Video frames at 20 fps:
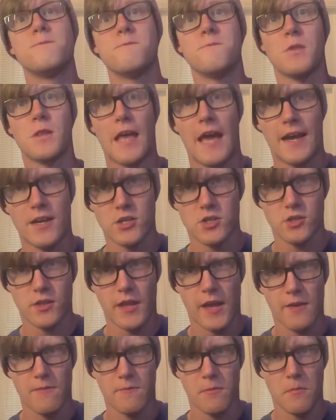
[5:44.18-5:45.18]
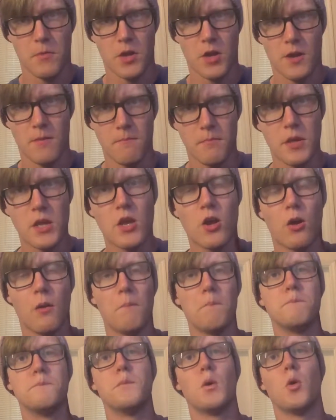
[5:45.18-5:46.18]
flashlight from a company
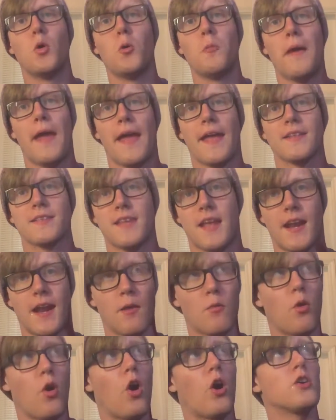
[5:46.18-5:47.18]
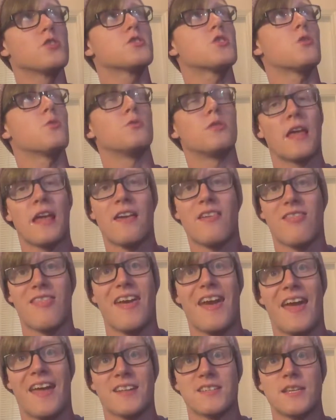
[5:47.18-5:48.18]
called Bulb Heads, and I will also link
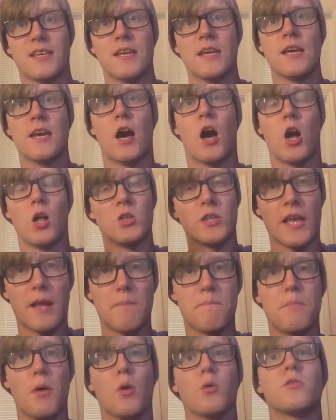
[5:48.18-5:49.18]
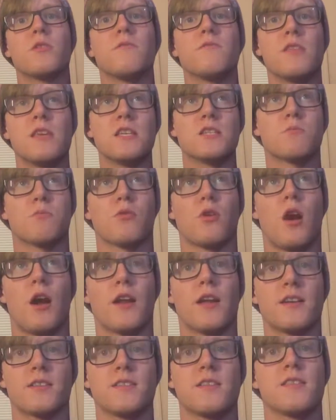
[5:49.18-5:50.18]
that. I'll link both of these
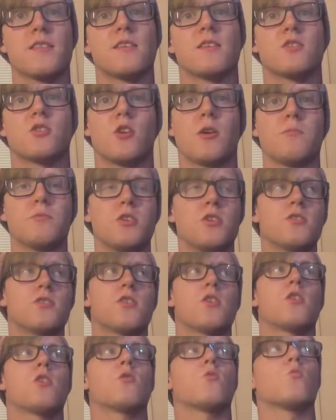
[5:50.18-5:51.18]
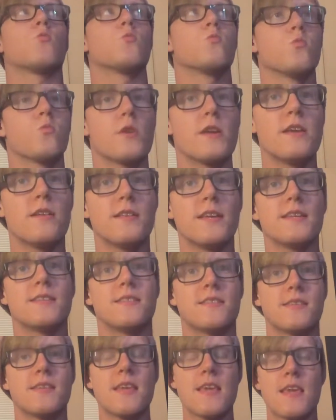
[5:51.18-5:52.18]
products in the description so that you can really
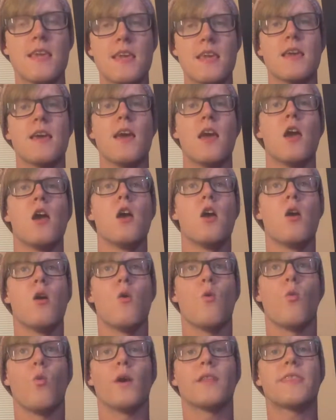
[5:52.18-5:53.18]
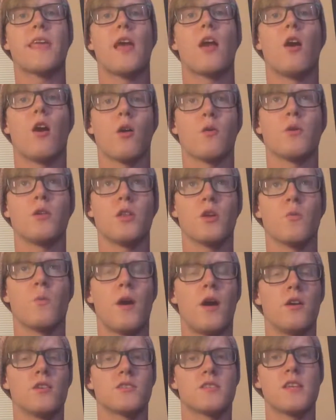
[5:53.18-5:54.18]
see what they are really
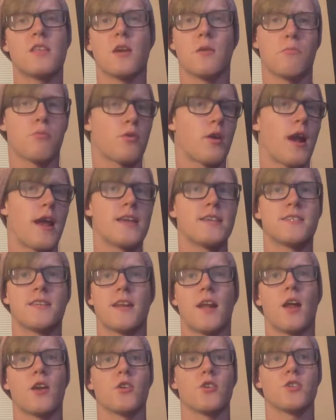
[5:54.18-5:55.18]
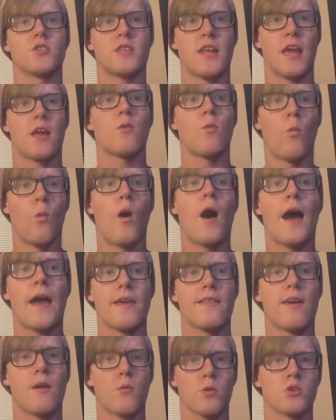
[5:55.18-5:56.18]
well, see their price, and understand
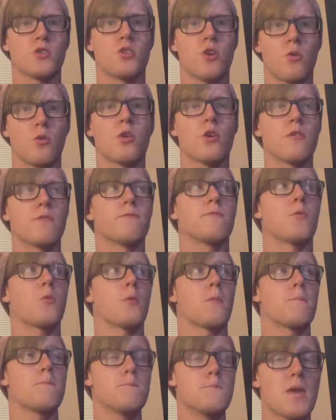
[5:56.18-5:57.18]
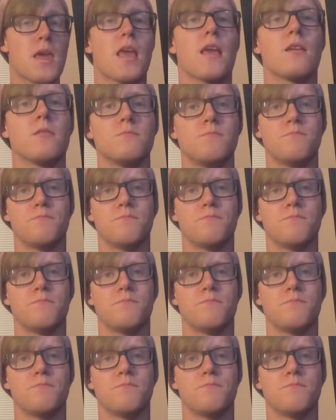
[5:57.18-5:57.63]
why they were so good for me.